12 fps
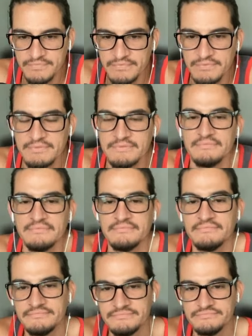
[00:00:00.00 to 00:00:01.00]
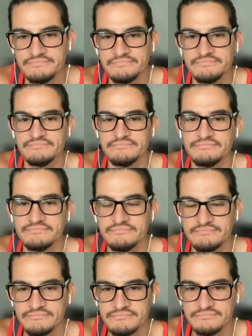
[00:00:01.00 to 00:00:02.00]

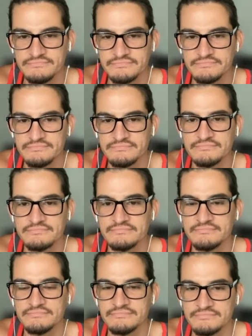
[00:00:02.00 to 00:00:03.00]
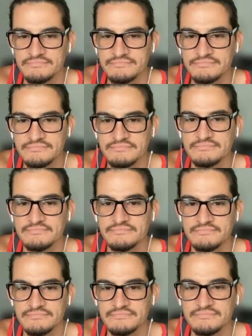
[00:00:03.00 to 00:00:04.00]

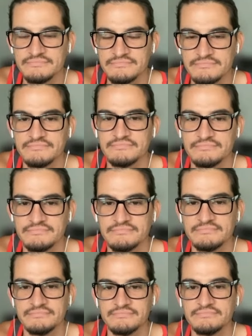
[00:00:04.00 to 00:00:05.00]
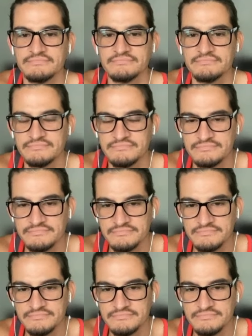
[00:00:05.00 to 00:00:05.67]
(silent)